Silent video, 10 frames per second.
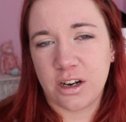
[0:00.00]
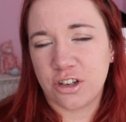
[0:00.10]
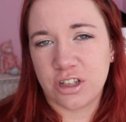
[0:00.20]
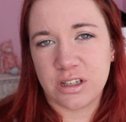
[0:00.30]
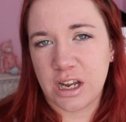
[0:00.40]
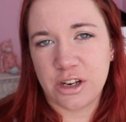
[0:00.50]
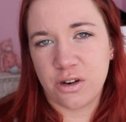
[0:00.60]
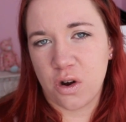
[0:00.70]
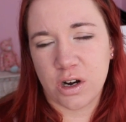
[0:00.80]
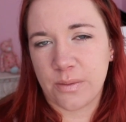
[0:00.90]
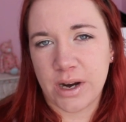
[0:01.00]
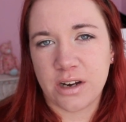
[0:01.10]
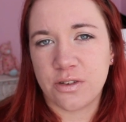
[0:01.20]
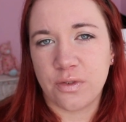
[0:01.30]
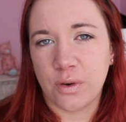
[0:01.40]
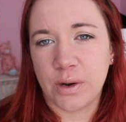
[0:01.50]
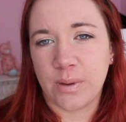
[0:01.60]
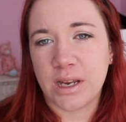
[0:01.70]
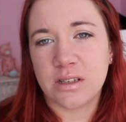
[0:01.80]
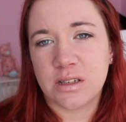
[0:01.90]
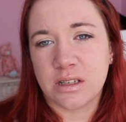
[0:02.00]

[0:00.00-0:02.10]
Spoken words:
because she's like, you're not going to make it to 40 weeks.